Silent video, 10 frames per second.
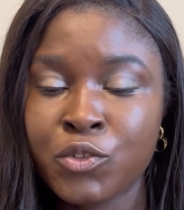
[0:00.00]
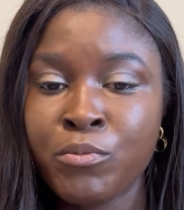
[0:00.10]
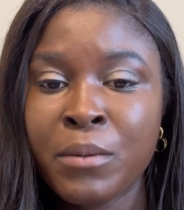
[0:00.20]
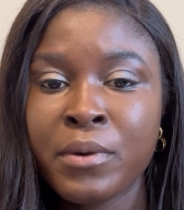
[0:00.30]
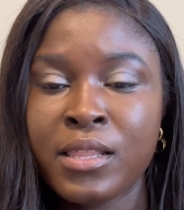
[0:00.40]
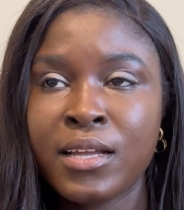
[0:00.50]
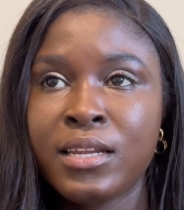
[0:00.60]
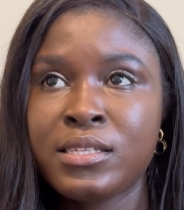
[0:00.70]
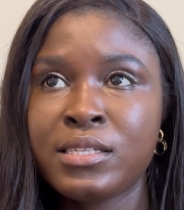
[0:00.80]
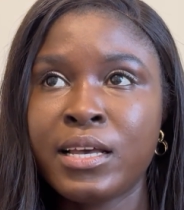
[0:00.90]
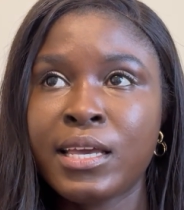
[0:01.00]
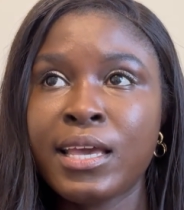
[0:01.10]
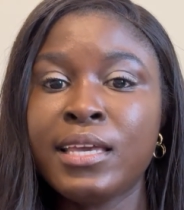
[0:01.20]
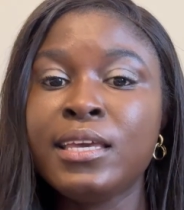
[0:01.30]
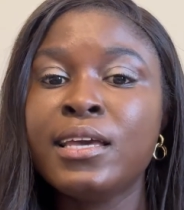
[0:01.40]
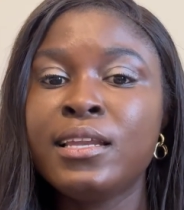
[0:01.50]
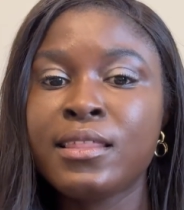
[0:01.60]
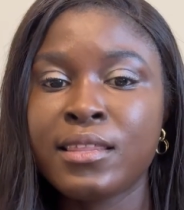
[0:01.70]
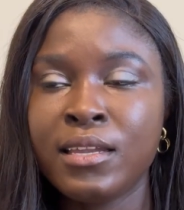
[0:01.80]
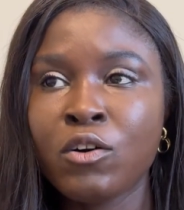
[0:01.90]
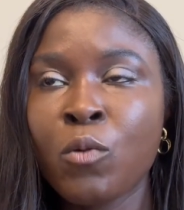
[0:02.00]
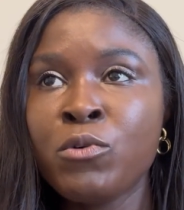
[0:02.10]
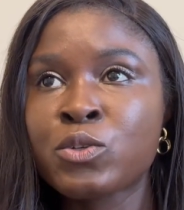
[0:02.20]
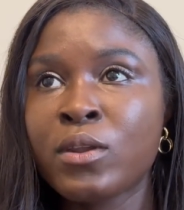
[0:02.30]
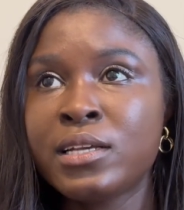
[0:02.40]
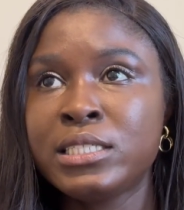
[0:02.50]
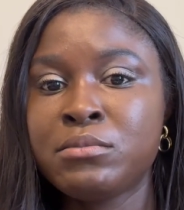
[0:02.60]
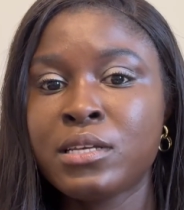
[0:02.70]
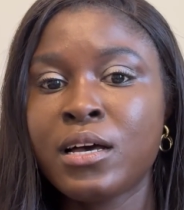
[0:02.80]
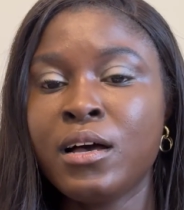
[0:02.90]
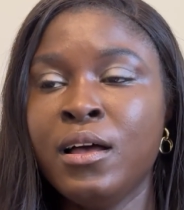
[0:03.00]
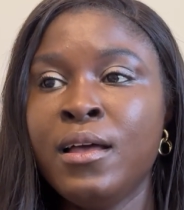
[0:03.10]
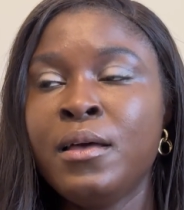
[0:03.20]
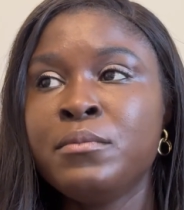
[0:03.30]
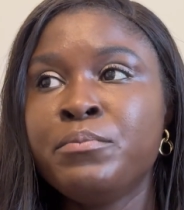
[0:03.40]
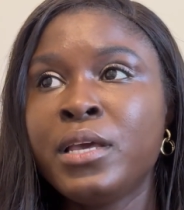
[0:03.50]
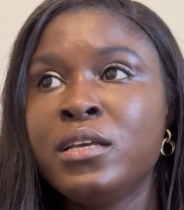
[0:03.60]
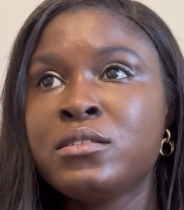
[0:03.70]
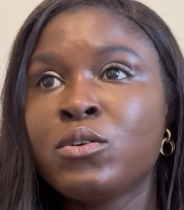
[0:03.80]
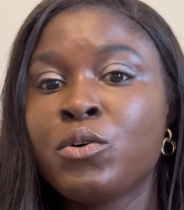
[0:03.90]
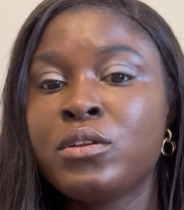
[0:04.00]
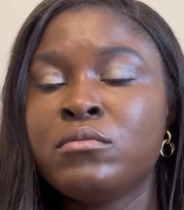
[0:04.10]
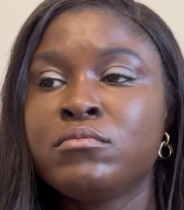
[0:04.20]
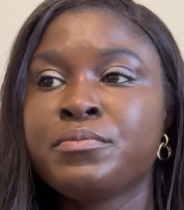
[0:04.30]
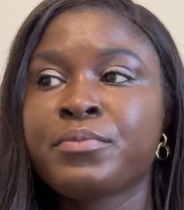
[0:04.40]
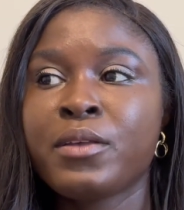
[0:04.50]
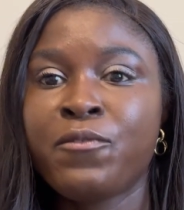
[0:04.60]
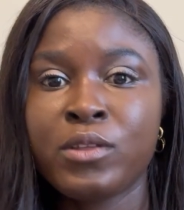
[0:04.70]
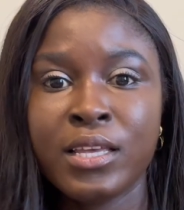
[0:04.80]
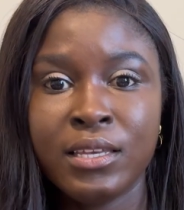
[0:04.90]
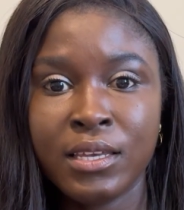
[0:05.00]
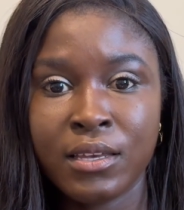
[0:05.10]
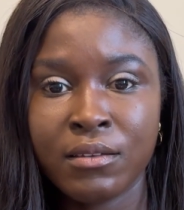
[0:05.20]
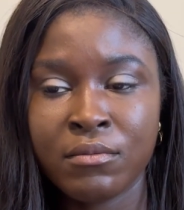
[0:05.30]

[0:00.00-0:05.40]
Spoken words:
Remember that this is like a yearly thing, or most scholarships are based on for the year.